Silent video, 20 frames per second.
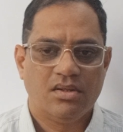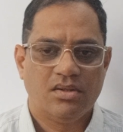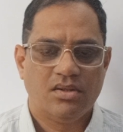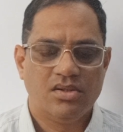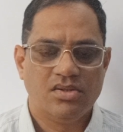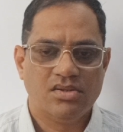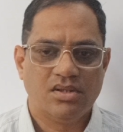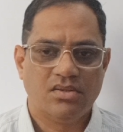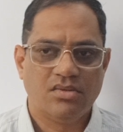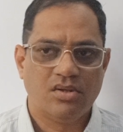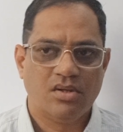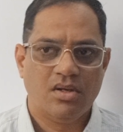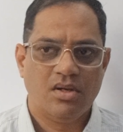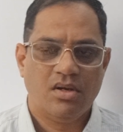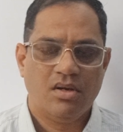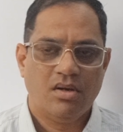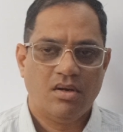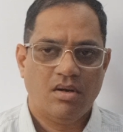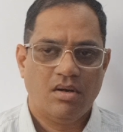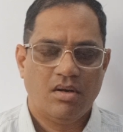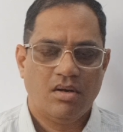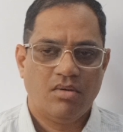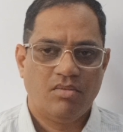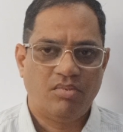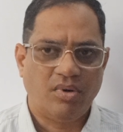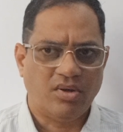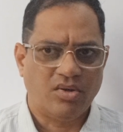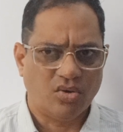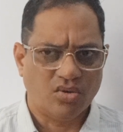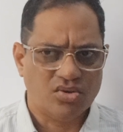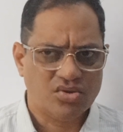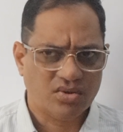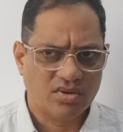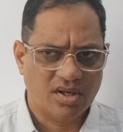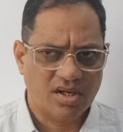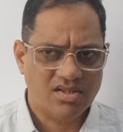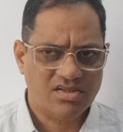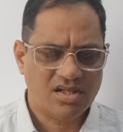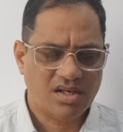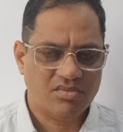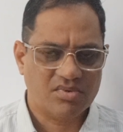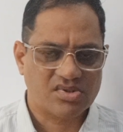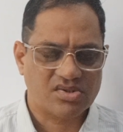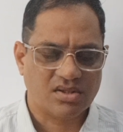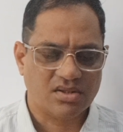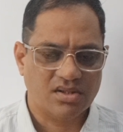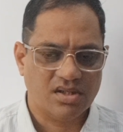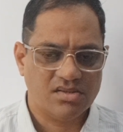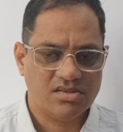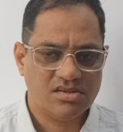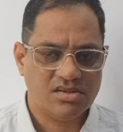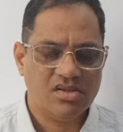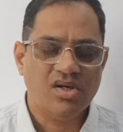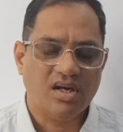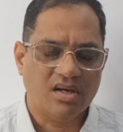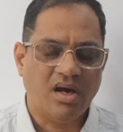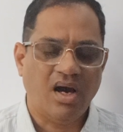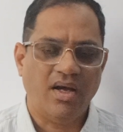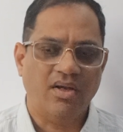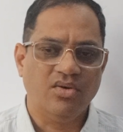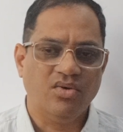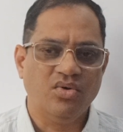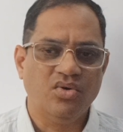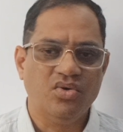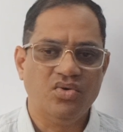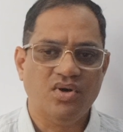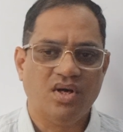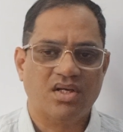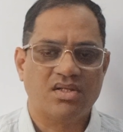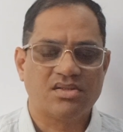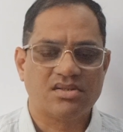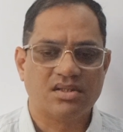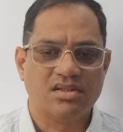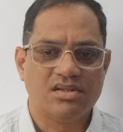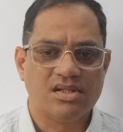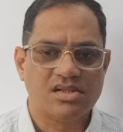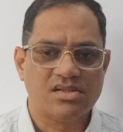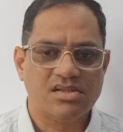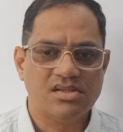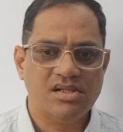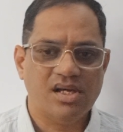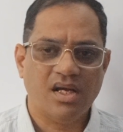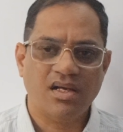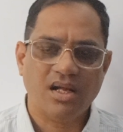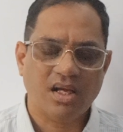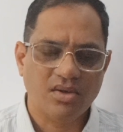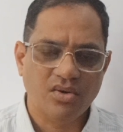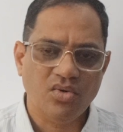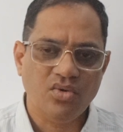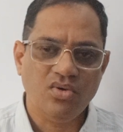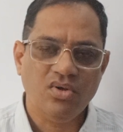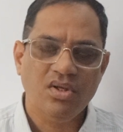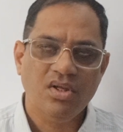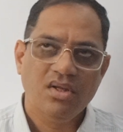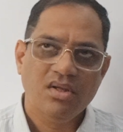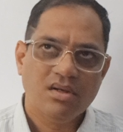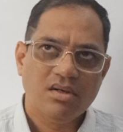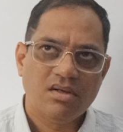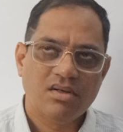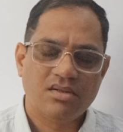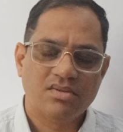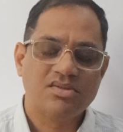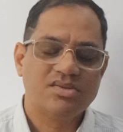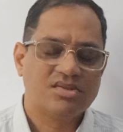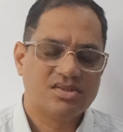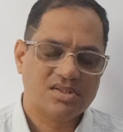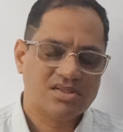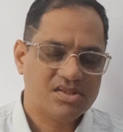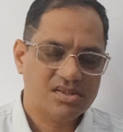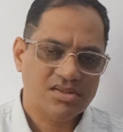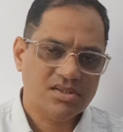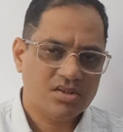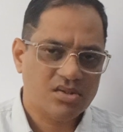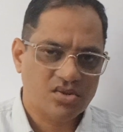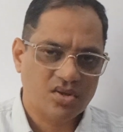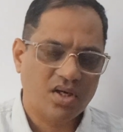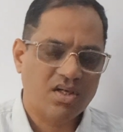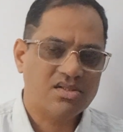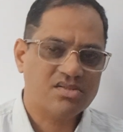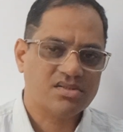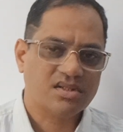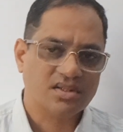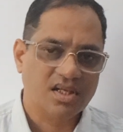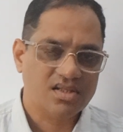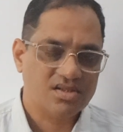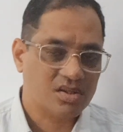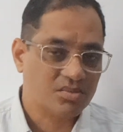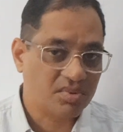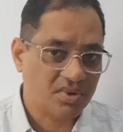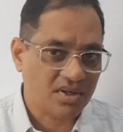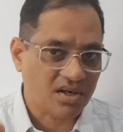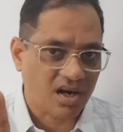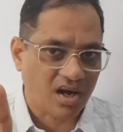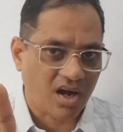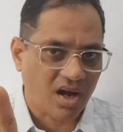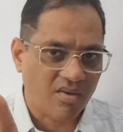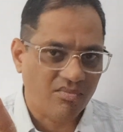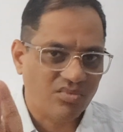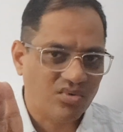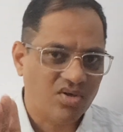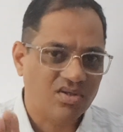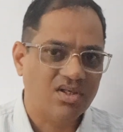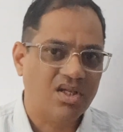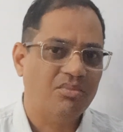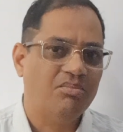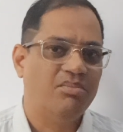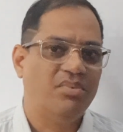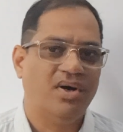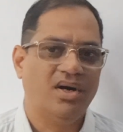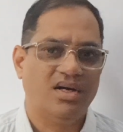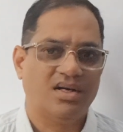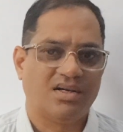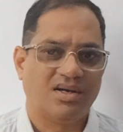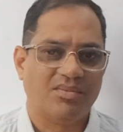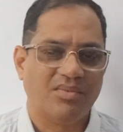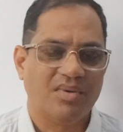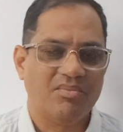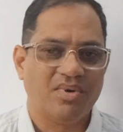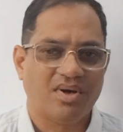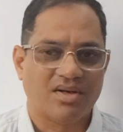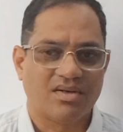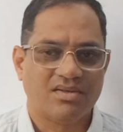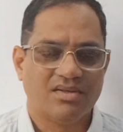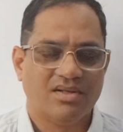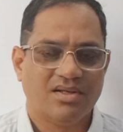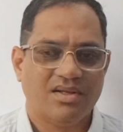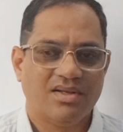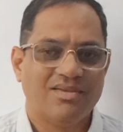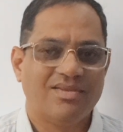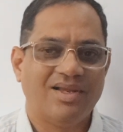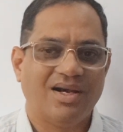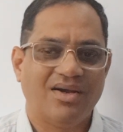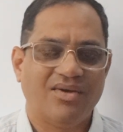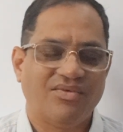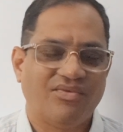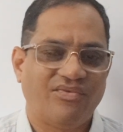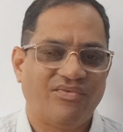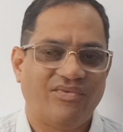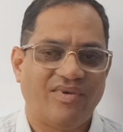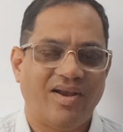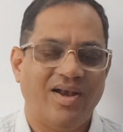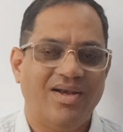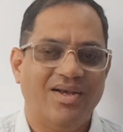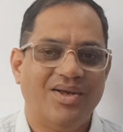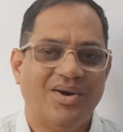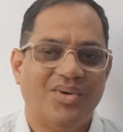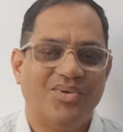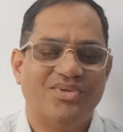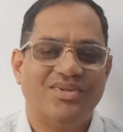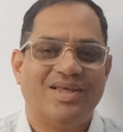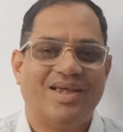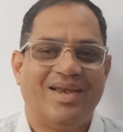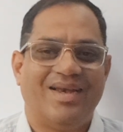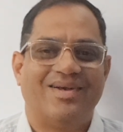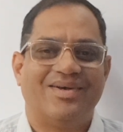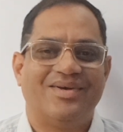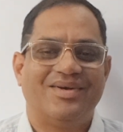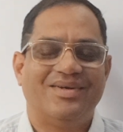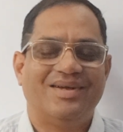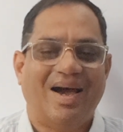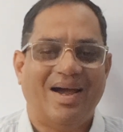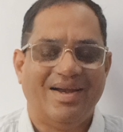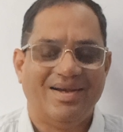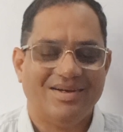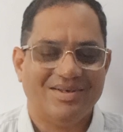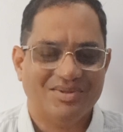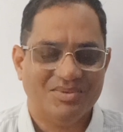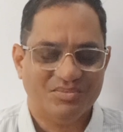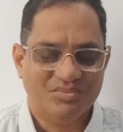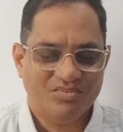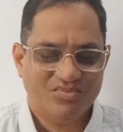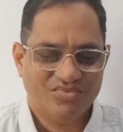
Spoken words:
He said, but don't you realize I'm a sannyasi? I know you are a sannyasi and I know, see, she said, you are a sannyasi, but I'm not the bird, remember, that fell down and died.